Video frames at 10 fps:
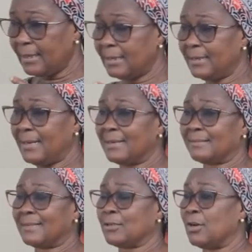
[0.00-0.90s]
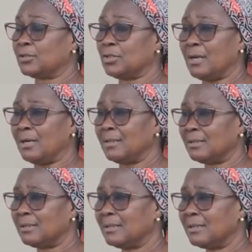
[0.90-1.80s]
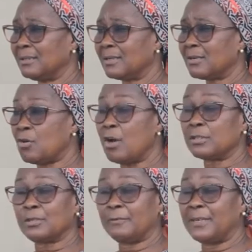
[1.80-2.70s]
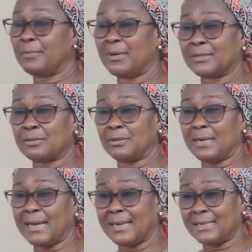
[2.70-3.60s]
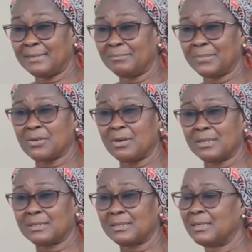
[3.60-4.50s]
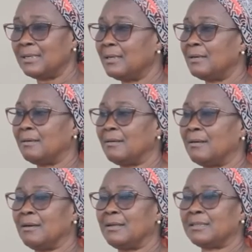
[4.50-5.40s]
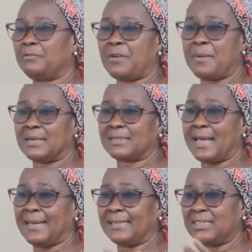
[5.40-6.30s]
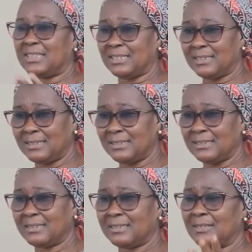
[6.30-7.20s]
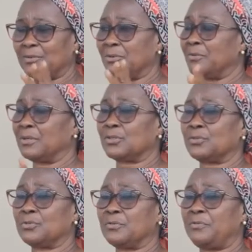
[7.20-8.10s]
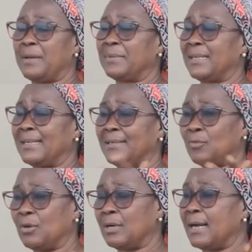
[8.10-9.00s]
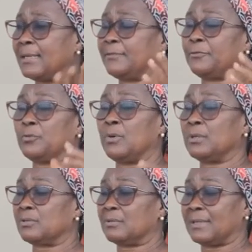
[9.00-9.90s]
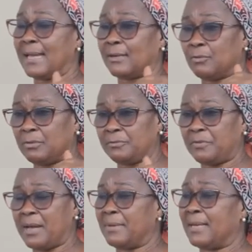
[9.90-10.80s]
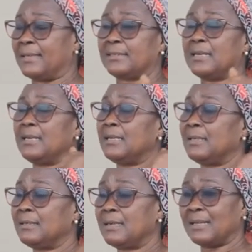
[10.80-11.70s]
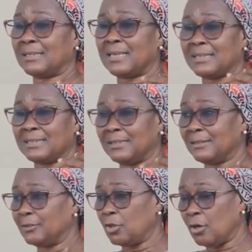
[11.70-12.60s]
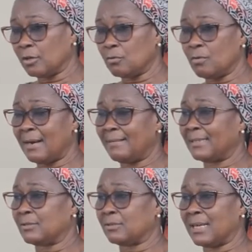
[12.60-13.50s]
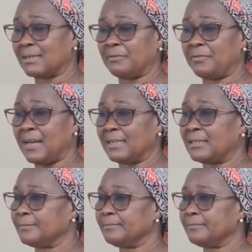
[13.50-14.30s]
In agriculture, cost of labor is so high because all the farmers are aging. They don't want to do farming anymore. And if you want to get good farmers that are still young, who are ready to sacrifice,